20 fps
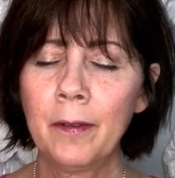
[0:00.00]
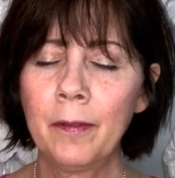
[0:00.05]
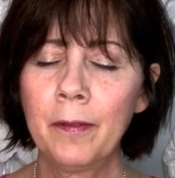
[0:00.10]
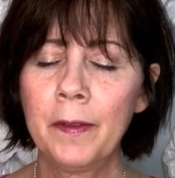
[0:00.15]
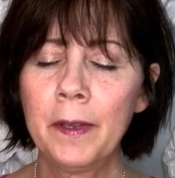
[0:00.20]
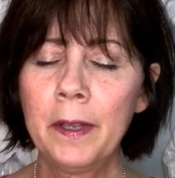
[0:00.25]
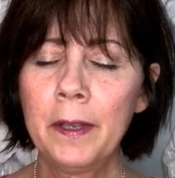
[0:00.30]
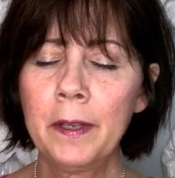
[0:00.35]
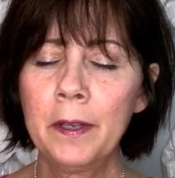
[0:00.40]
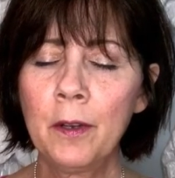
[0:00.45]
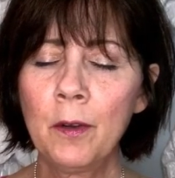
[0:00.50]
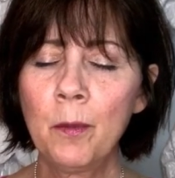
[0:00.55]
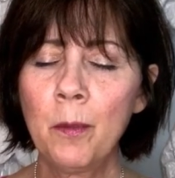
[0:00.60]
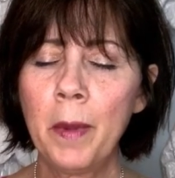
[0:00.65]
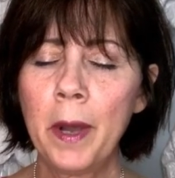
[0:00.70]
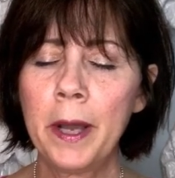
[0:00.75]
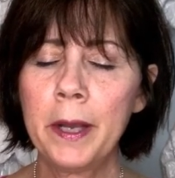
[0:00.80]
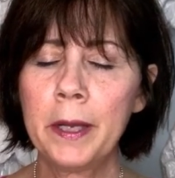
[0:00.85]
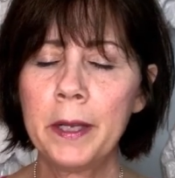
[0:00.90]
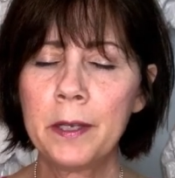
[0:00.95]
Feeling your
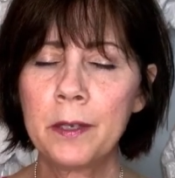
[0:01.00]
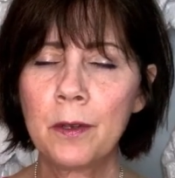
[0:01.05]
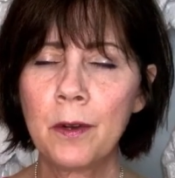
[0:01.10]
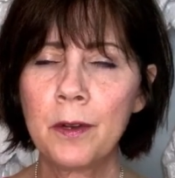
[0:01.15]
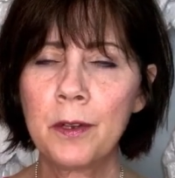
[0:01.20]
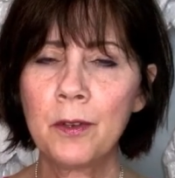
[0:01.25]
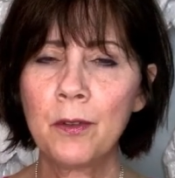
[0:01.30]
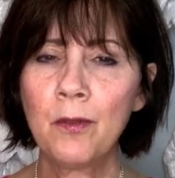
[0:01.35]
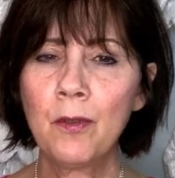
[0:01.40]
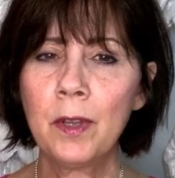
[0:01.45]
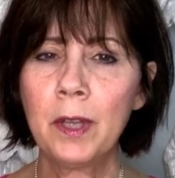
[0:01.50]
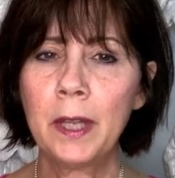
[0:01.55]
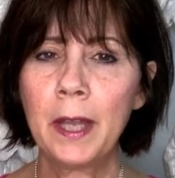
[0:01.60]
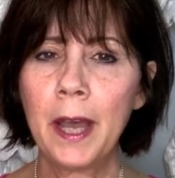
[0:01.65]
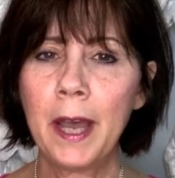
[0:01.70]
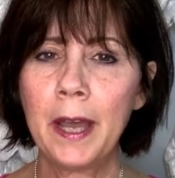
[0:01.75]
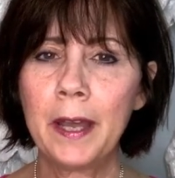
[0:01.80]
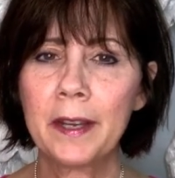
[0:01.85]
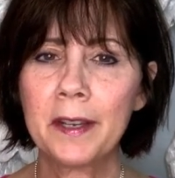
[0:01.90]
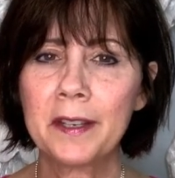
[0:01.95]
body start to
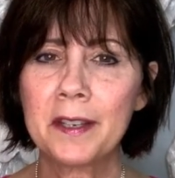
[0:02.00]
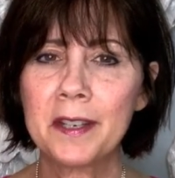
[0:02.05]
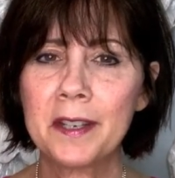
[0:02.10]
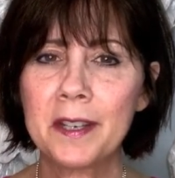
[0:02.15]
relax.